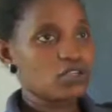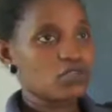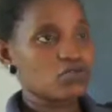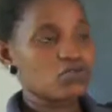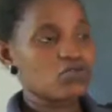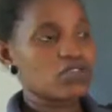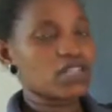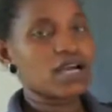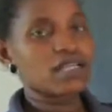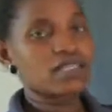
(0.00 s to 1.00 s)
to draw
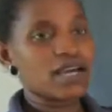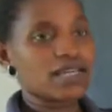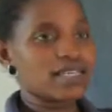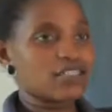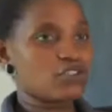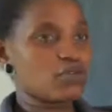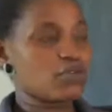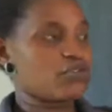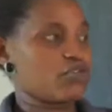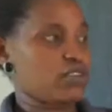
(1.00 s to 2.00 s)
the
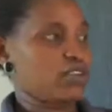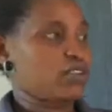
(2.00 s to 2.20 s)
geometry.